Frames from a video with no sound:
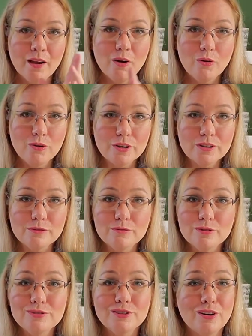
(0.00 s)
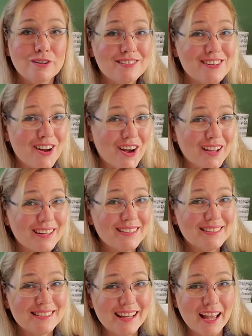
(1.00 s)
Orchid roots are not
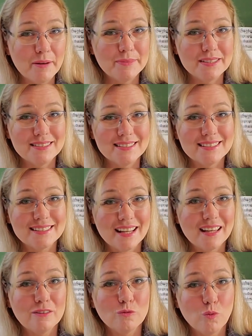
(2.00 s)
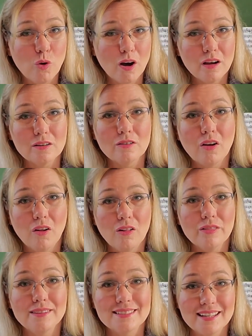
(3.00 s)
adapted to stay in water all
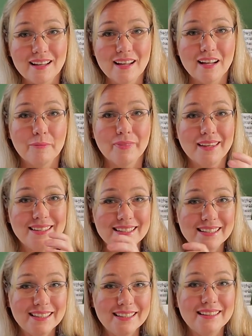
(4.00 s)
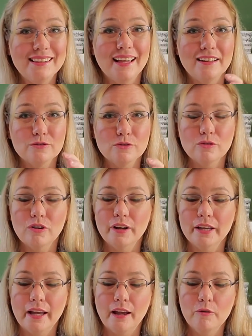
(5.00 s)
the time. They need that
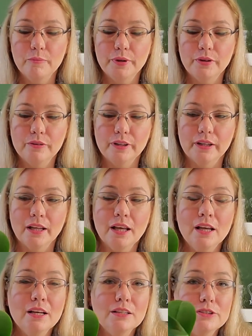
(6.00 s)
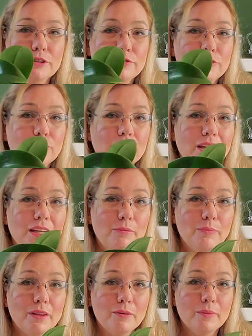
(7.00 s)
drying out period. So if you
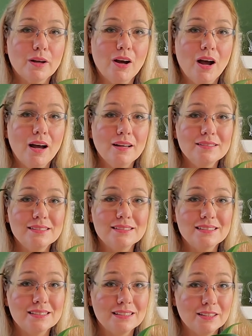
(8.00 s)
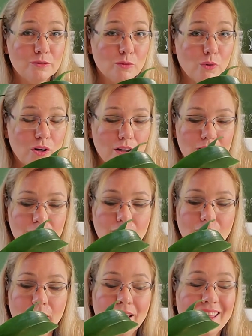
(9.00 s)
keep them constantly in
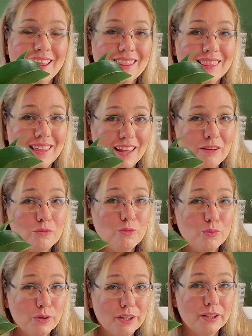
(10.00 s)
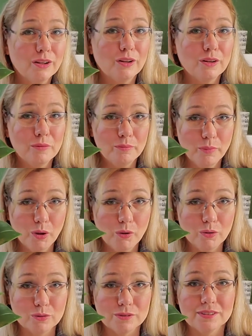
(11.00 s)
water, they will
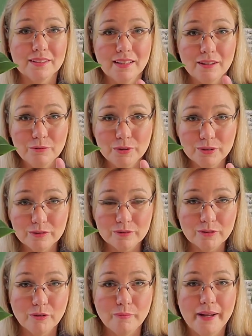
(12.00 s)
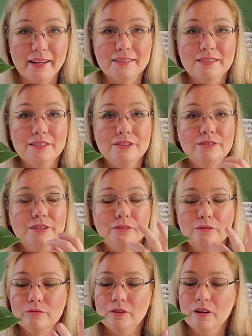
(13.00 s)
mold. They will grow
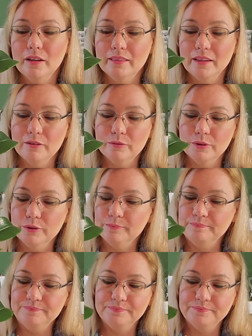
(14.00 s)
bacterial rot. They will